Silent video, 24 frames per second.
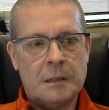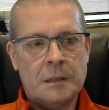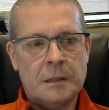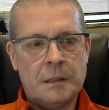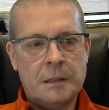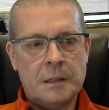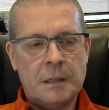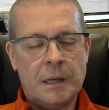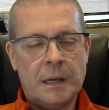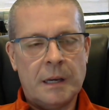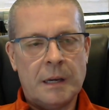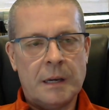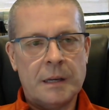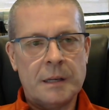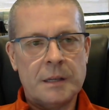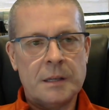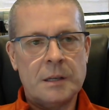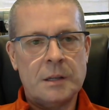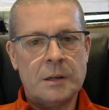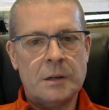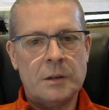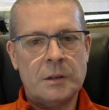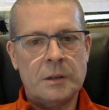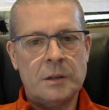Yeah,
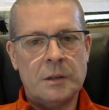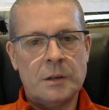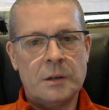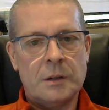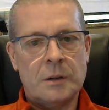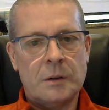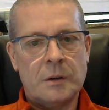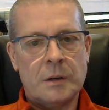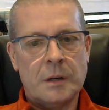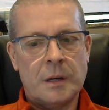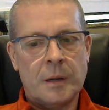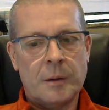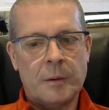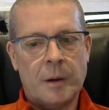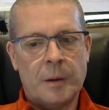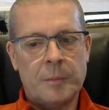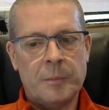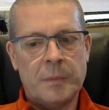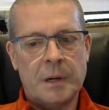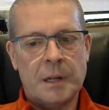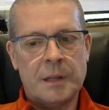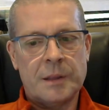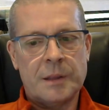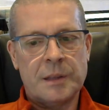I
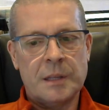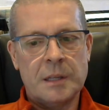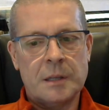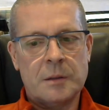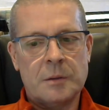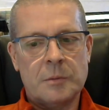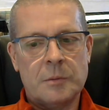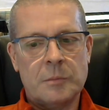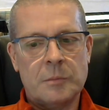mean, I think